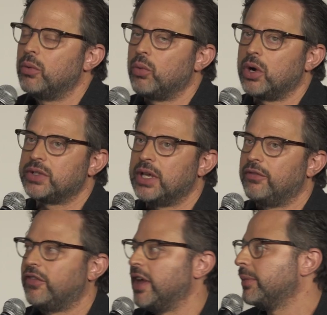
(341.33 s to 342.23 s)
had worked
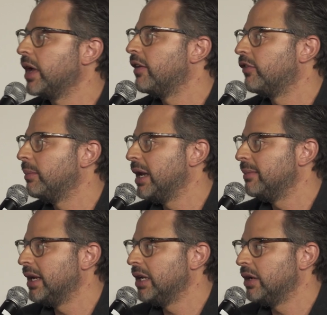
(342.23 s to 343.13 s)
at Family Guy for
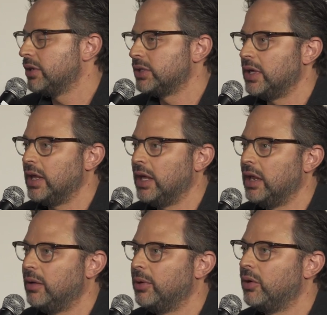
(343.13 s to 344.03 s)
many, many years
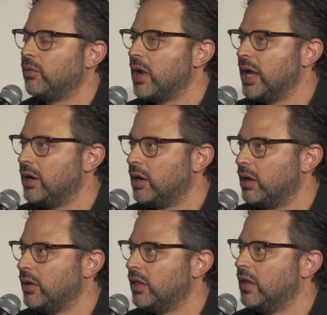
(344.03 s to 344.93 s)
and had been a
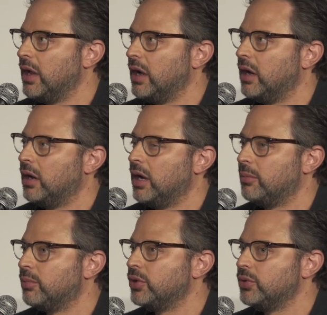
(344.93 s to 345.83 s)
writer there
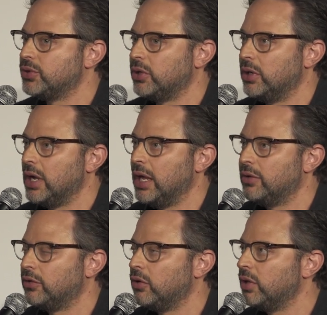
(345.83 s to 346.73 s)
and producer.
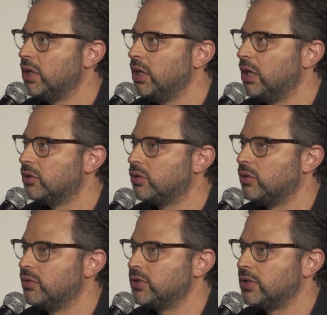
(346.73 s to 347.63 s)
And so he
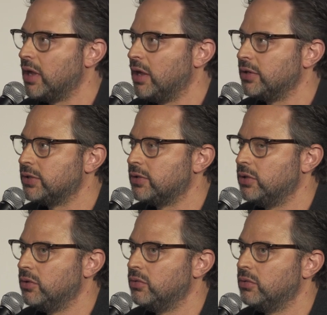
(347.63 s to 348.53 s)
introduced us
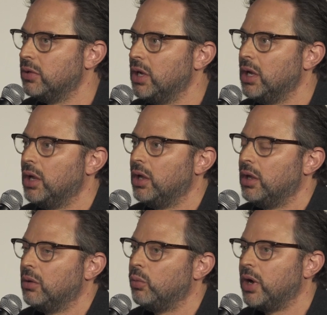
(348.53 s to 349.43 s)
to
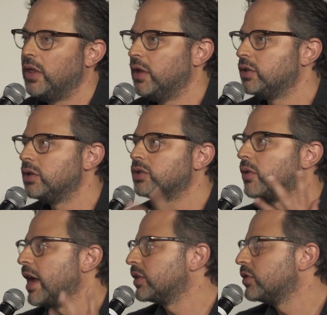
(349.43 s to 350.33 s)
one of the
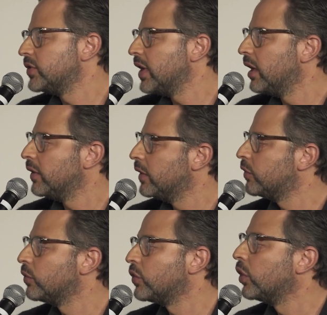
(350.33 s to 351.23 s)
directors there.
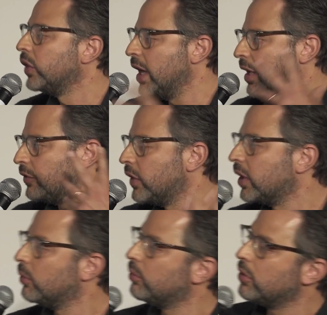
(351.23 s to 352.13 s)
This was early on. So,
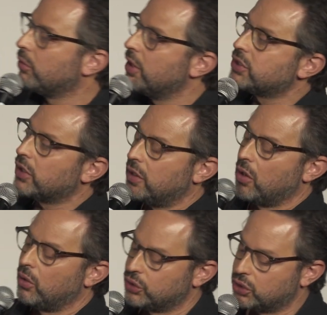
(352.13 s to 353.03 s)
like, originally
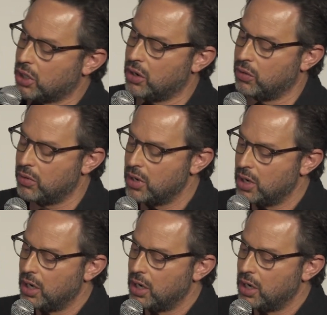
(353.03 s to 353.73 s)
the whole show,